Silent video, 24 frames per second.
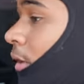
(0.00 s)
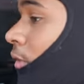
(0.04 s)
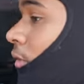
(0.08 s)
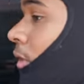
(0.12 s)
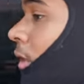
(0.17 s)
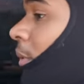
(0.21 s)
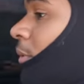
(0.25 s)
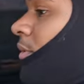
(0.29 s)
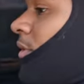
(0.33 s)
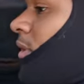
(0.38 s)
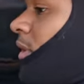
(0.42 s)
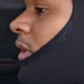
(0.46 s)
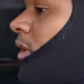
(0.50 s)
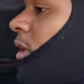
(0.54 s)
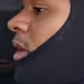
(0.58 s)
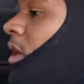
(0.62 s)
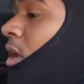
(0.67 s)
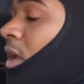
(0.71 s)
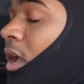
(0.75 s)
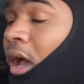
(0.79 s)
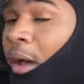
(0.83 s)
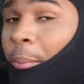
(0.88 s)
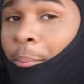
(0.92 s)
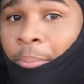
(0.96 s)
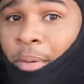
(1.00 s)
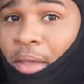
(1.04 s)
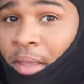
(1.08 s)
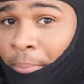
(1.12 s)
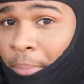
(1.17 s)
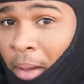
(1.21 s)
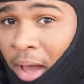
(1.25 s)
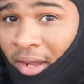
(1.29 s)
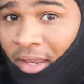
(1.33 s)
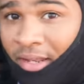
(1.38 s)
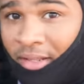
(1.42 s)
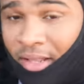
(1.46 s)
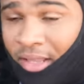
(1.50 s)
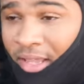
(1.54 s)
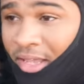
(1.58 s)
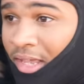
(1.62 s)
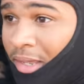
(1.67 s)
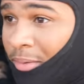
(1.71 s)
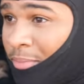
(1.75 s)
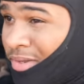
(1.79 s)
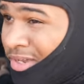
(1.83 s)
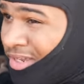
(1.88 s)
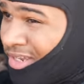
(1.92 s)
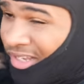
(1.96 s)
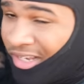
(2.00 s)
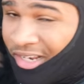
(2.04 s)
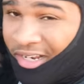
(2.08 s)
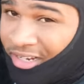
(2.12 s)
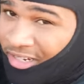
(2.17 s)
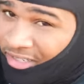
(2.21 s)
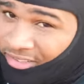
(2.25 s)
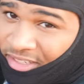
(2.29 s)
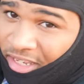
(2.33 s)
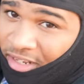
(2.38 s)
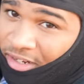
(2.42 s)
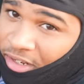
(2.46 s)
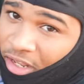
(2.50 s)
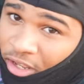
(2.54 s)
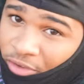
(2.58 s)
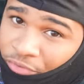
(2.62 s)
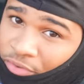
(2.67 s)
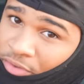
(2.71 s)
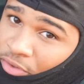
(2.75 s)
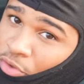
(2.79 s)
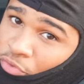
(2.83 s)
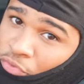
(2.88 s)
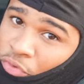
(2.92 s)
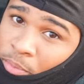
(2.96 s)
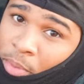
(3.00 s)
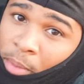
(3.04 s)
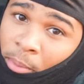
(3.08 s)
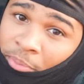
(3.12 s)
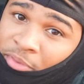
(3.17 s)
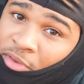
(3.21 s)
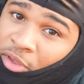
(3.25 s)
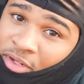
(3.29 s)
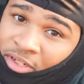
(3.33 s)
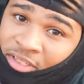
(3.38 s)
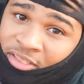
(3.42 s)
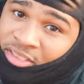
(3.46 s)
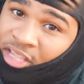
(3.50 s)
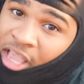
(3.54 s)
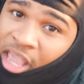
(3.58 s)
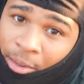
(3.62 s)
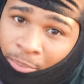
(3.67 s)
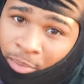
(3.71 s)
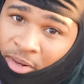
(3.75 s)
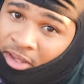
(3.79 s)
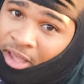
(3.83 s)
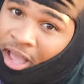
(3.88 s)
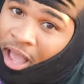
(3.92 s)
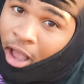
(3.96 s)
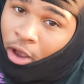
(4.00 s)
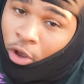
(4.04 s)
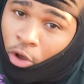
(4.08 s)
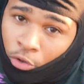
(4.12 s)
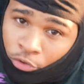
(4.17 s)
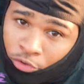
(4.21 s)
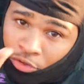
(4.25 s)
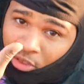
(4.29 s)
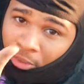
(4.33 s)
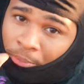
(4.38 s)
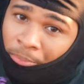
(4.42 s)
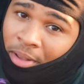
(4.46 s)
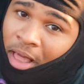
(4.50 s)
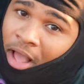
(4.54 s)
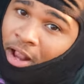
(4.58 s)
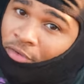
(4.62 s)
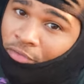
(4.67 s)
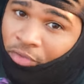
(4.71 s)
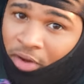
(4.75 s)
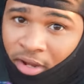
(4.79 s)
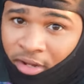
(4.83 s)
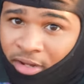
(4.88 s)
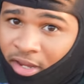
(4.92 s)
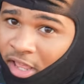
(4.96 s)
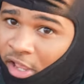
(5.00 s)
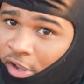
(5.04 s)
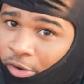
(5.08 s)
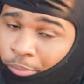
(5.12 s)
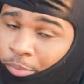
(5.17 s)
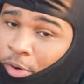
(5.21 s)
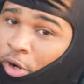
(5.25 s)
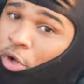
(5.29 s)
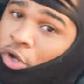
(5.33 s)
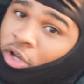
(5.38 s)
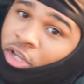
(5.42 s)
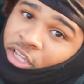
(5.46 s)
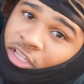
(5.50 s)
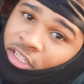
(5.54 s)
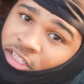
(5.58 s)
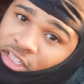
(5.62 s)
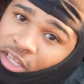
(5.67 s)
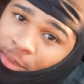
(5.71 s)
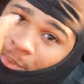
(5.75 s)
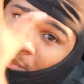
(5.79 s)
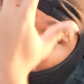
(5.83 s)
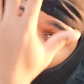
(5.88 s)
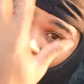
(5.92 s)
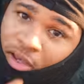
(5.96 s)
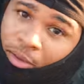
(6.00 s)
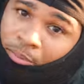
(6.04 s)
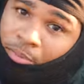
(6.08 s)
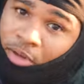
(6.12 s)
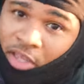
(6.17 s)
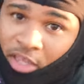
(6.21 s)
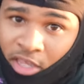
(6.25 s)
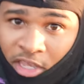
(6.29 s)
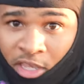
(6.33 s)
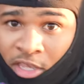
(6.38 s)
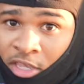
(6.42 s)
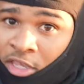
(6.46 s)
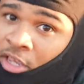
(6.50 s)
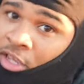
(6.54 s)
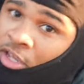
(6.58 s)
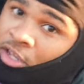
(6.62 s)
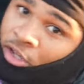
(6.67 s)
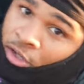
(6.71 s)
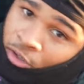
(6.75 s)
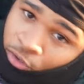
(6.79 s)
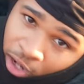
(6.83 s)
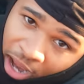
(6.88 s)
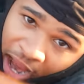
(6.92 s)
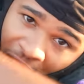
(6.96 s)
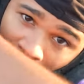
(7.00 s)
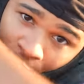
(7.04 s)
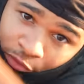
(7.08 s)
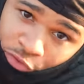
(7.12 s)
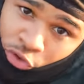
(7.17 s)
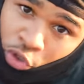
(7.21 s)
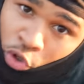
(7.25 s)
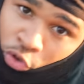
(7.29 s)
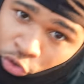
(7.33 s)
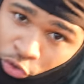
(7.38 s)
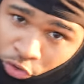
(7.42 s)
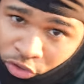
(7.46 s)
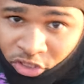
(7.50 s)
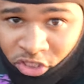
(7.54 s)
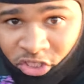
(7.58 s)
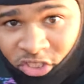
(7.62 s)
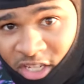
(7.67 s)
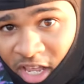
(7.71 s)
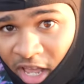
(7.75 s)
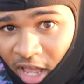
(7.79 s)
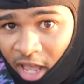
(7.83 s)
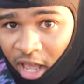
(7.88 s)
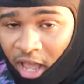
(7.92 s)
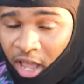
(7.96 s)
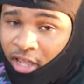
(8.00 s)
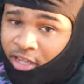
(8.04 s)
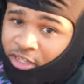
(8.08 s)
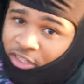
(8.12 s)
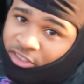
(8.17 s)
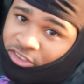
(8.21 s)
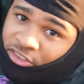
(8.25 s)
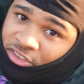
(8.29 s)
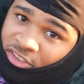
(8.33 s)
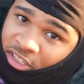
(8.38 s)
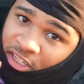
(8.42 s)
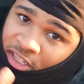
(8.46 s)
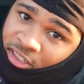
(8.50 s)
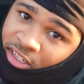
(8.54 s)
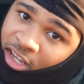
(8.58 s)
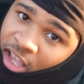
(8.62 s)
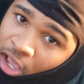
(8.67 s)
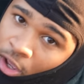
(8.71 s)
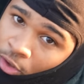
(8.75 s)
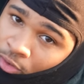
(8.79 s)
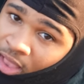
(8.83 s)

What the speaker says: You know what I'm saying? Big body lamb. And this ain't nothing. You feel me? I'm still the same nigga. I'll go to the block right now, bro. Give me something to eat. Arizona on the side. Sit down.